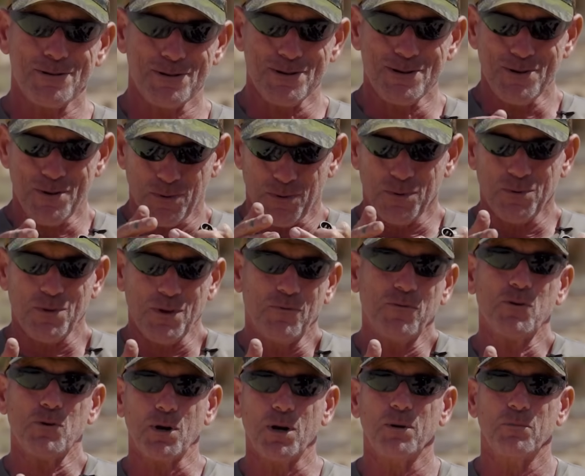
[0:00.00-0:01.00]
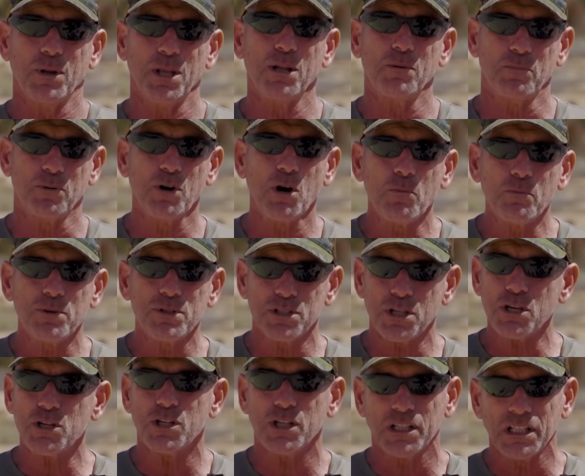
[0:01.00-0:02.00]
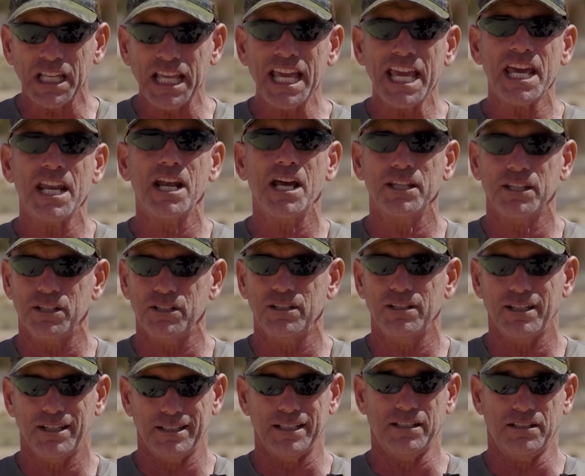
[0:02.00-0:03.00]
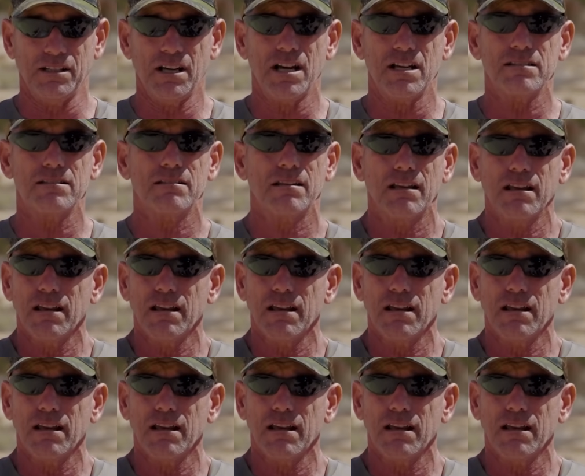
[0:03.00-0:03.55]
you if you're in, in, a prone position laying on the in the dust